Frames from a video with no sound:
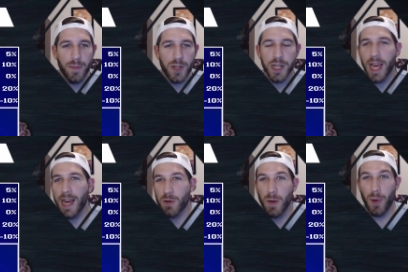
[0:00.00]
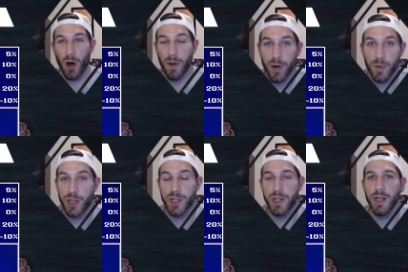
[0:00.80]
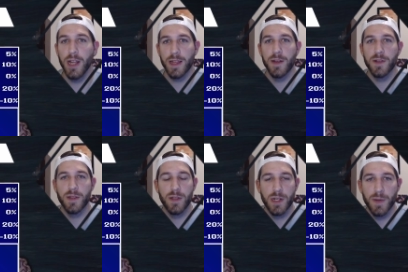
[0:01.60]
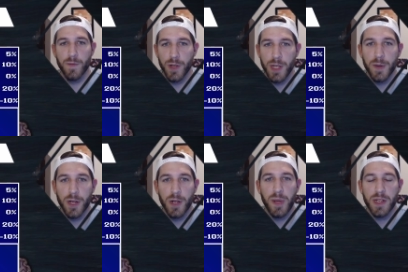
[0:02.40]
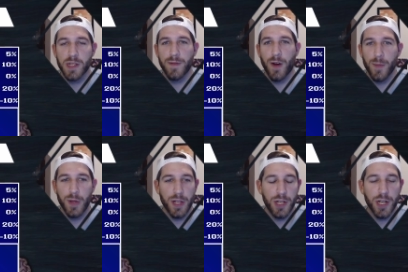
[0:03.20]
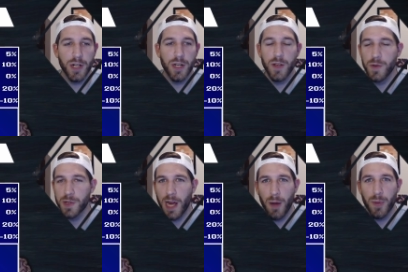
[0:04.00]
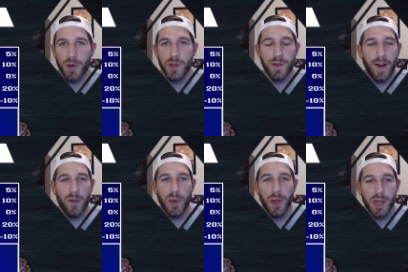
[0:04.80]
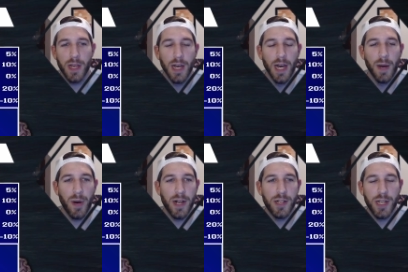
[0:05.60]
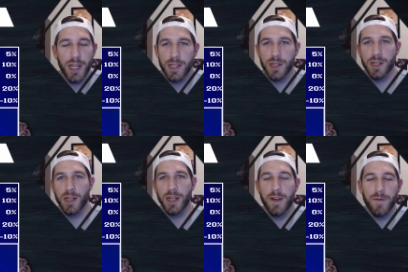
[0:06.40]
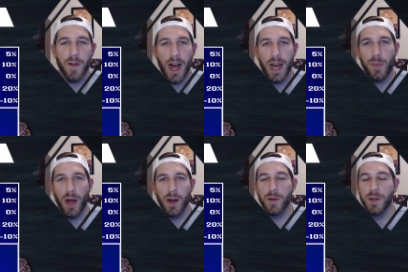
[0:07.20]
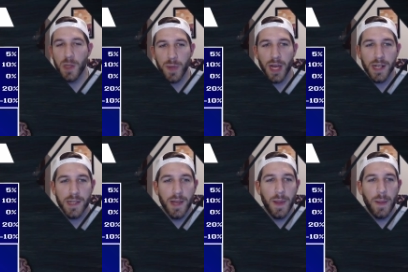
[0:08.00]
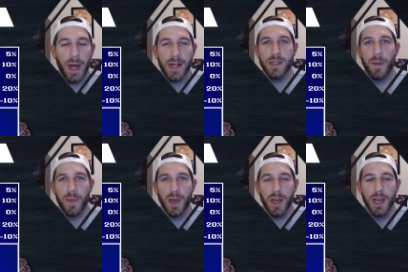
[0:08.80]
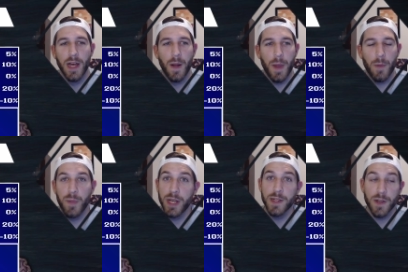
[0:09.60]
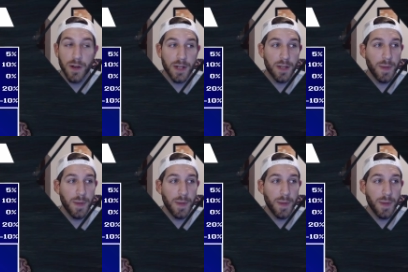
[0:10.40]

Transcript: She can equip armor, which is good. Like there's some really good pieces of armor that she could use to help her survivability, but she is just going to get fried by other DPS, and that's something that would be concerning to